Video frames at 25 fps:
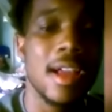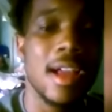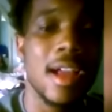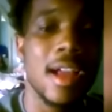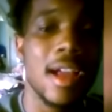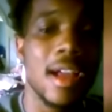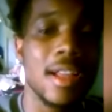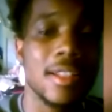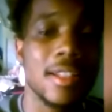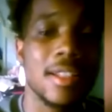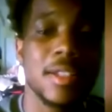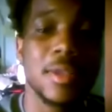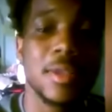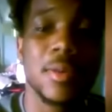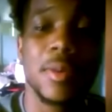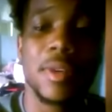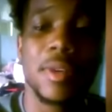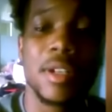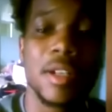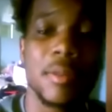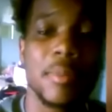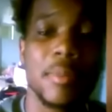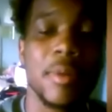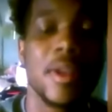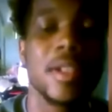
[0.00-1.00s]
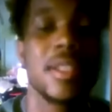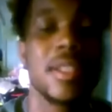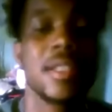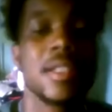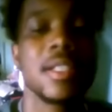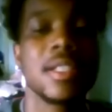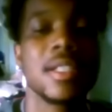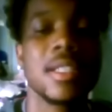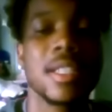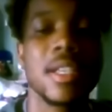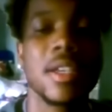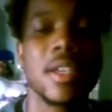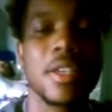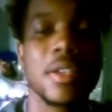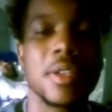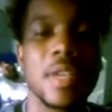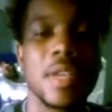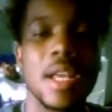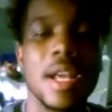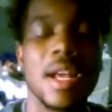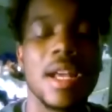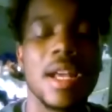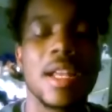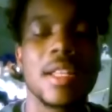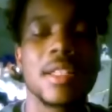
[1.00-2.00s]
I just wanted to personally tell you
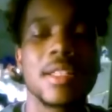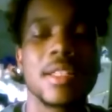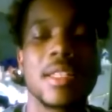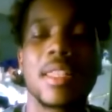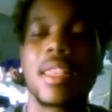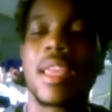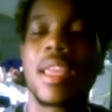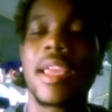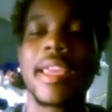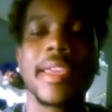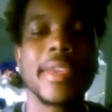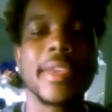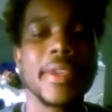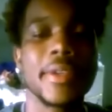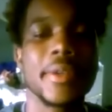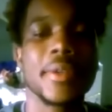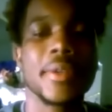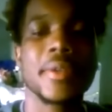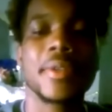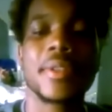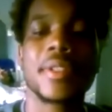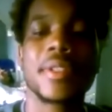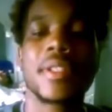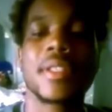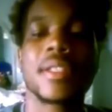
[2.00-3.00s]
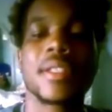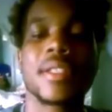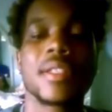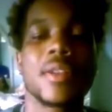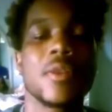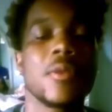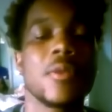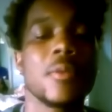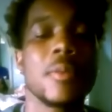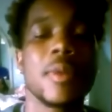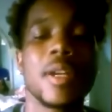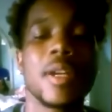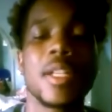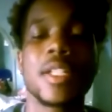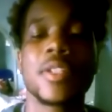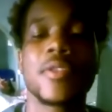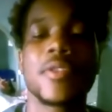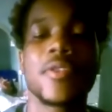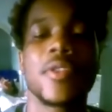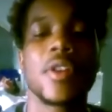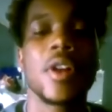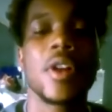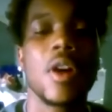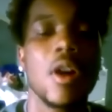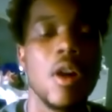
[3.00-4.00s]
guys thank you so much
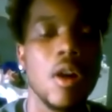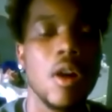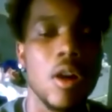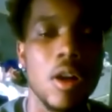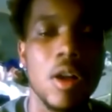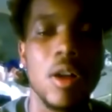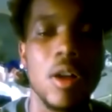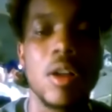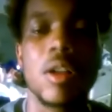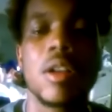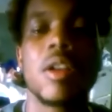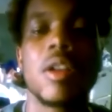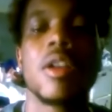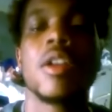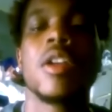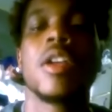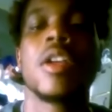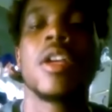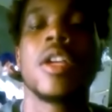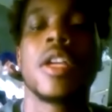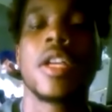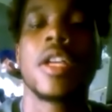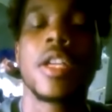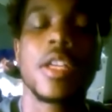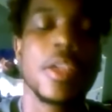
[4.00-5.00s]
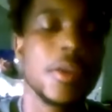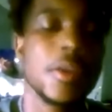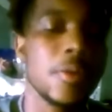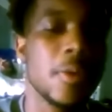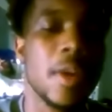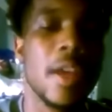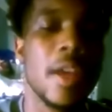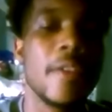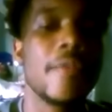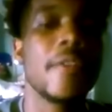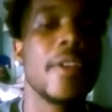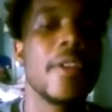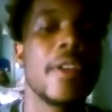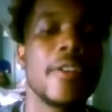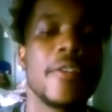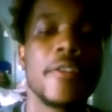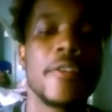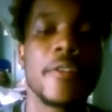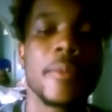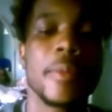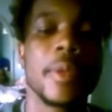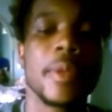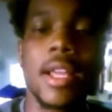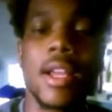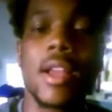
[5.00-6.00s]
for all you have done for
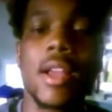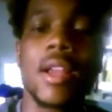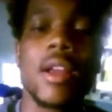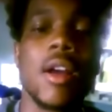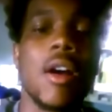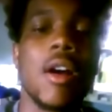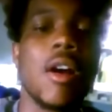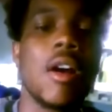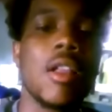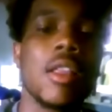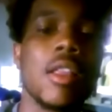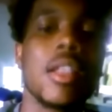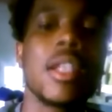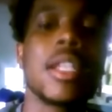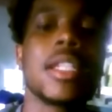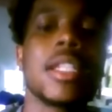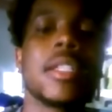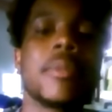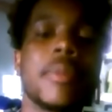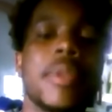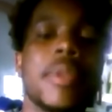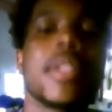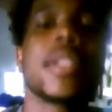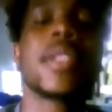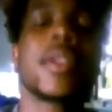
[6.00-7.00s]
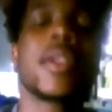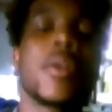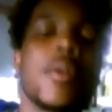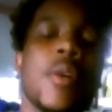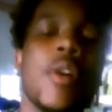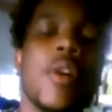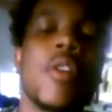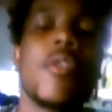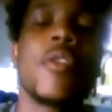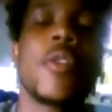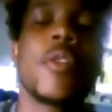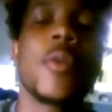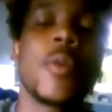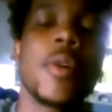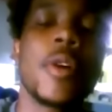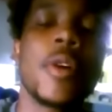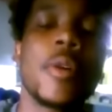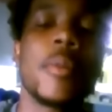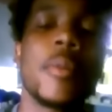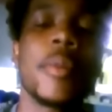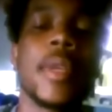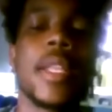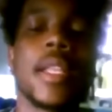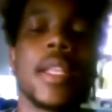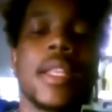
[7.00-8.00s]
me. All of this has been so
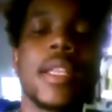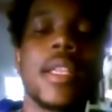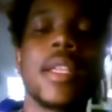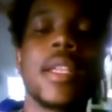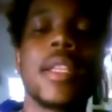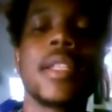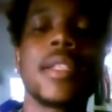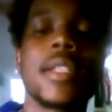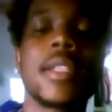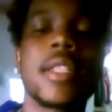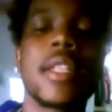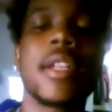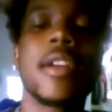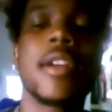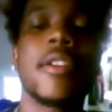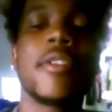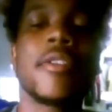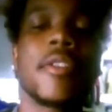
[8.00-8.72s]
overwhelming and stuff.